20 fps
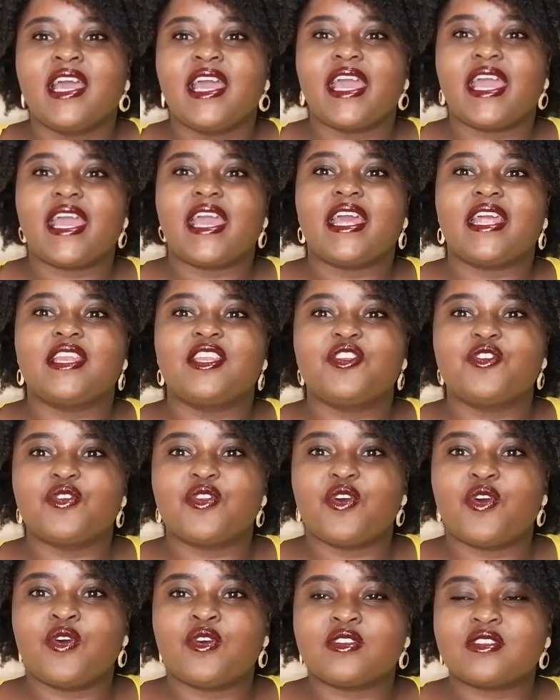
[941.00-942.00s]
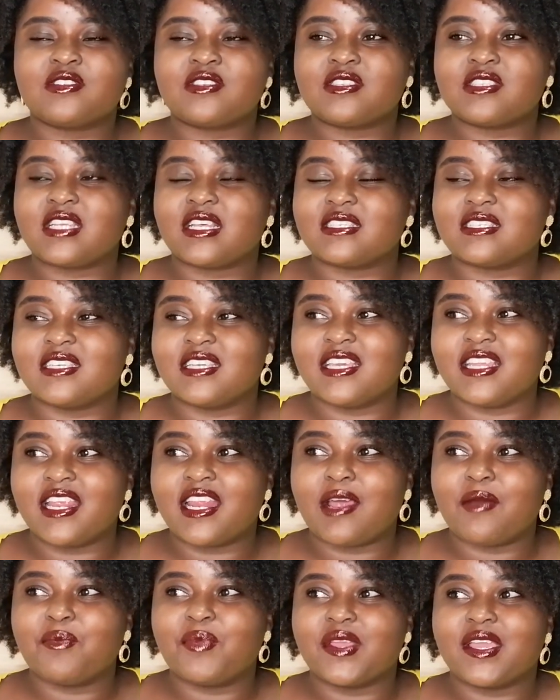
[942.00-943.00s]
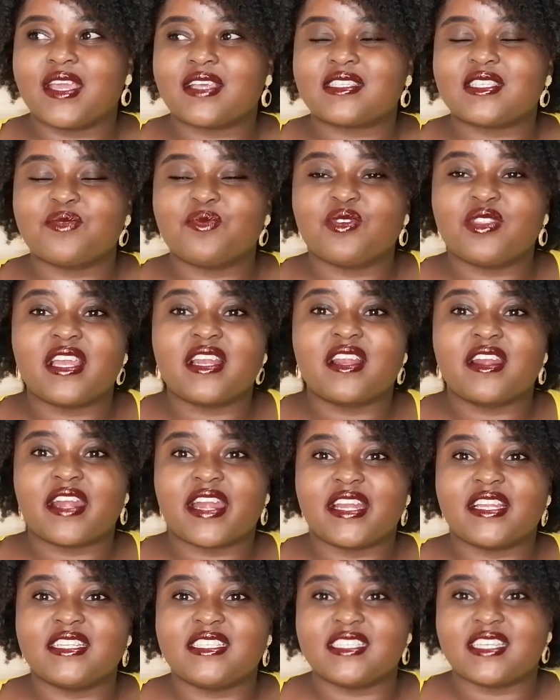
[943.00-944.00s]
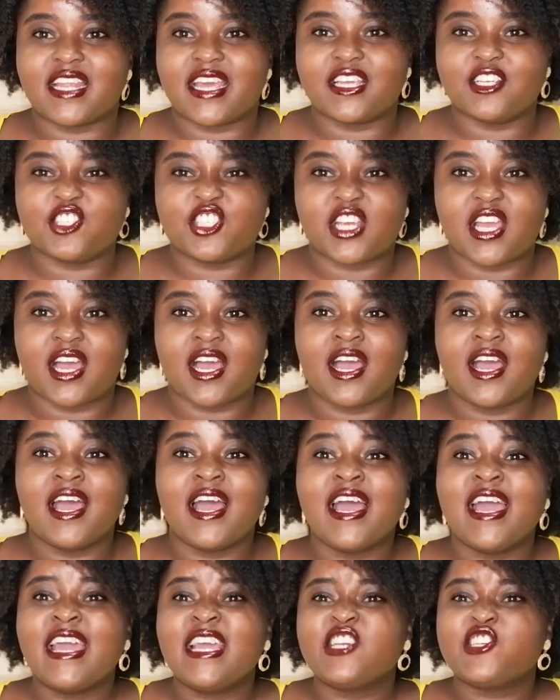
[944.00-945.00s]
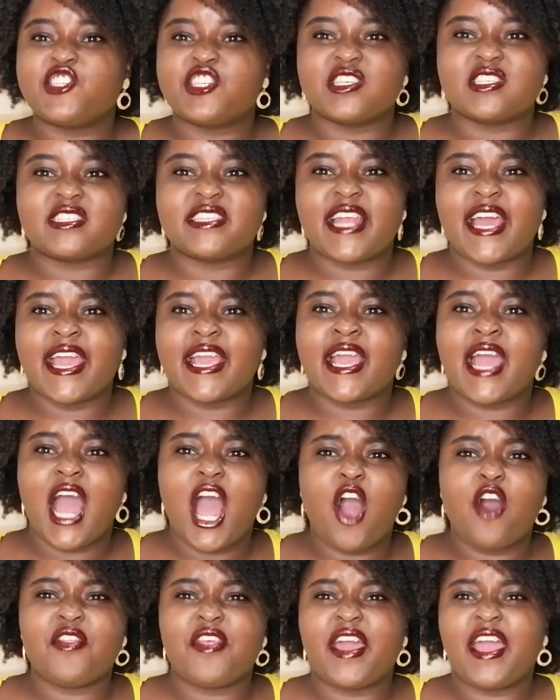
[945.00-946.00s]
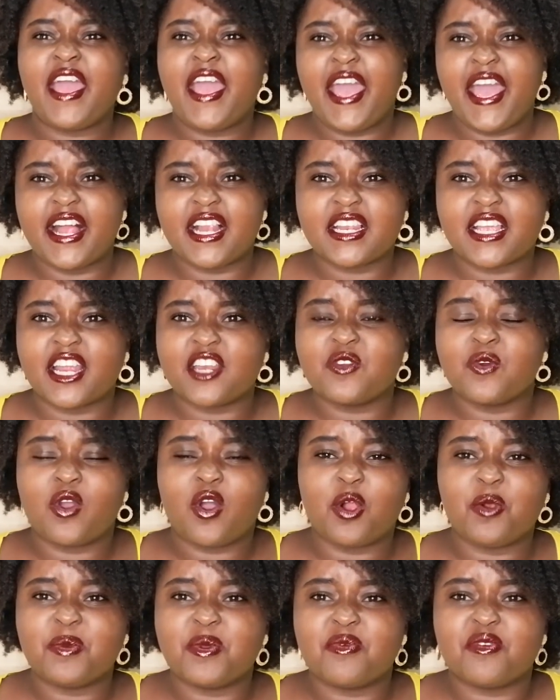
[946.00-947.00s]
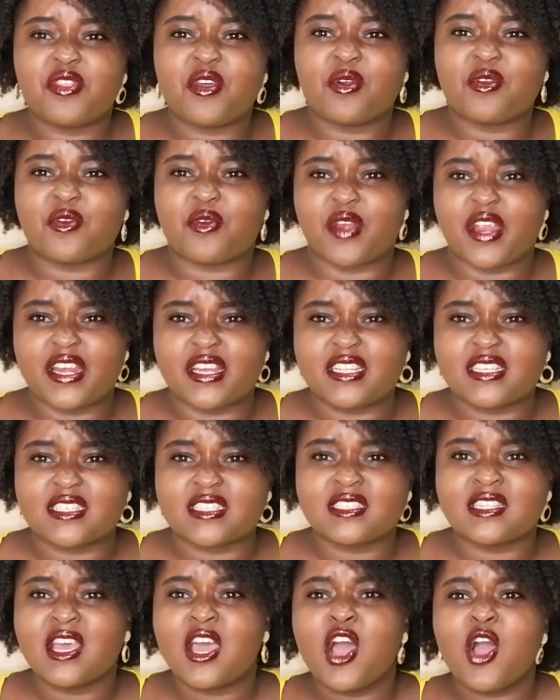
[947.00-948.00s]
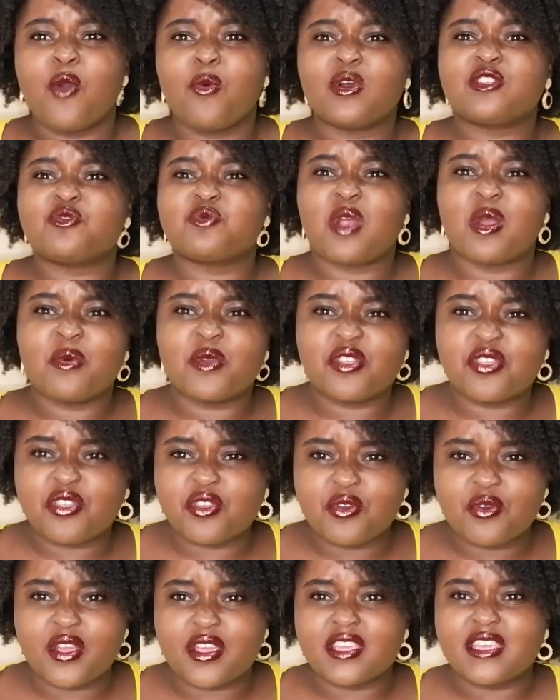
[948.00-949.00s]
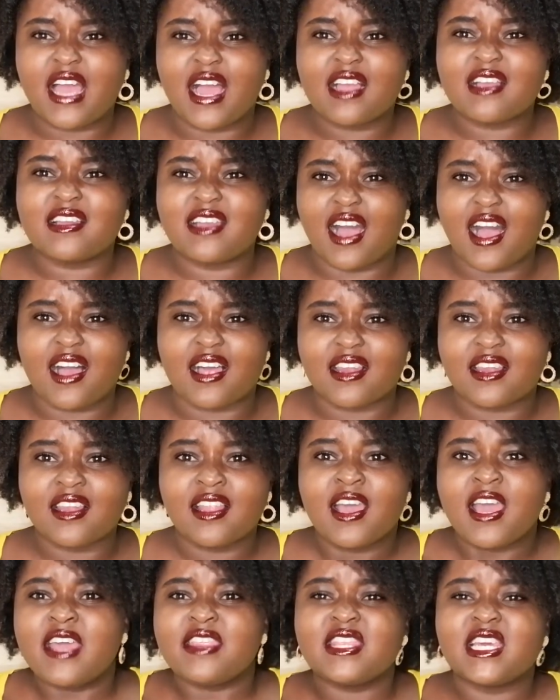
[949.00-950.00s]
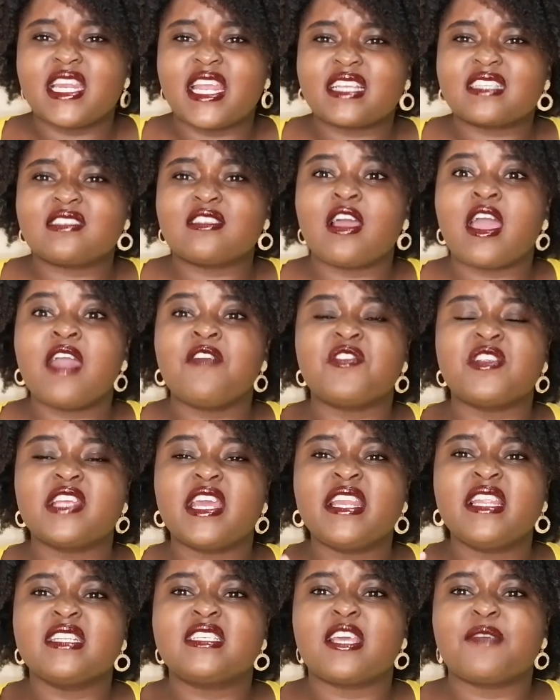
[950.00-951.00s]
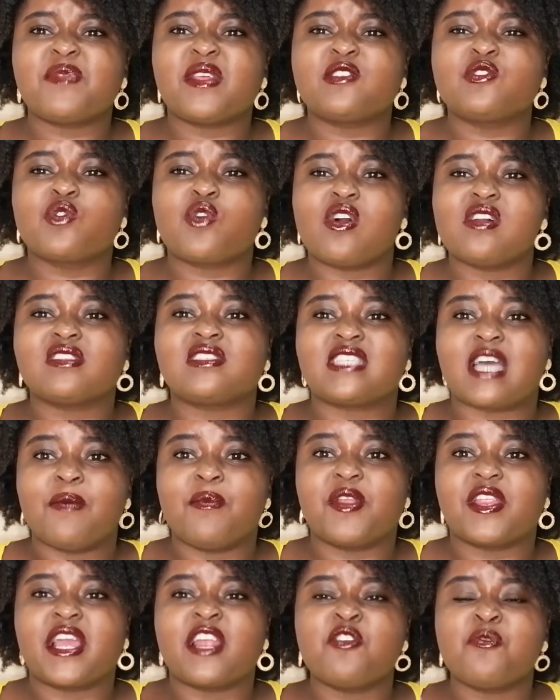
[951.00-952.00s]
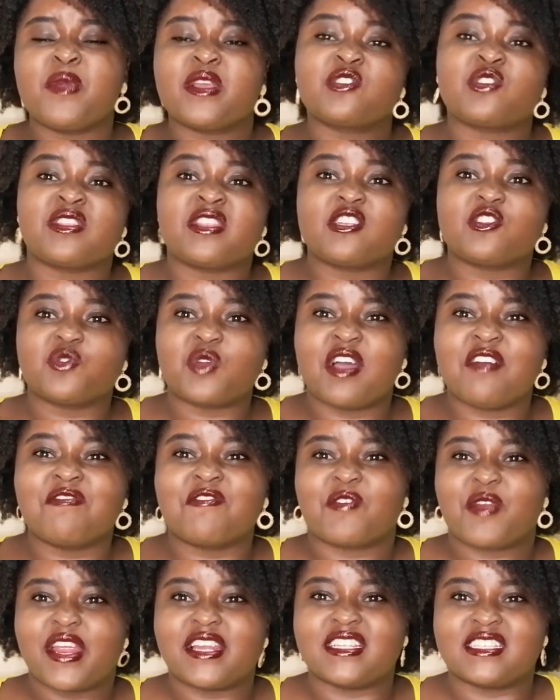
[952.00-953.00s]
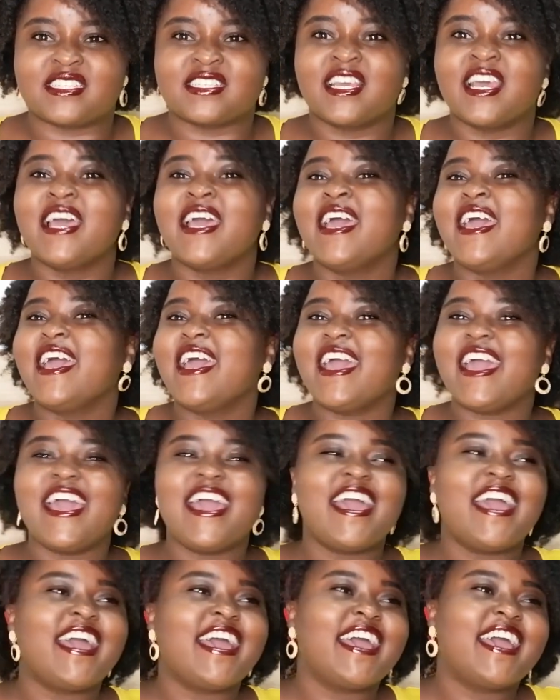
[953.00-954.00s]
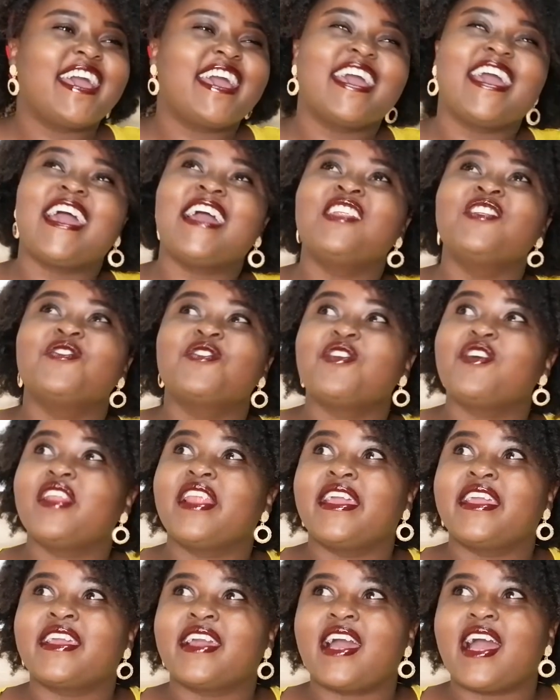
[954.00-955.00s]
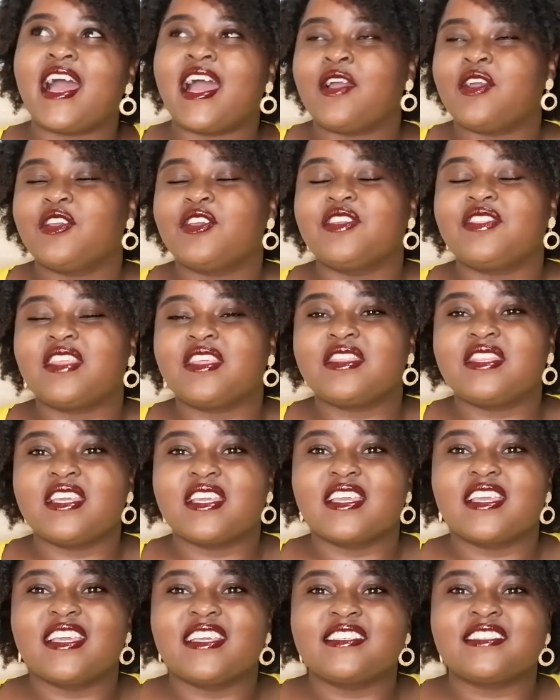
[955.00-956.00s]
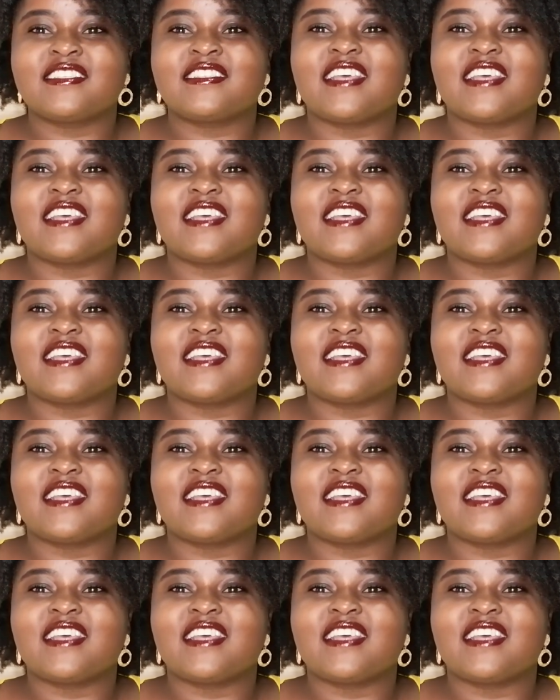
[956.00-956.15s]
and saa zingine nampigia simu, then credit inaisha. She's like, how the hell can you call me without credits? What's wrong with you, young girl? The next, any time that you call somebody, can you make sure that you have credit? Hey, and like, the thing is,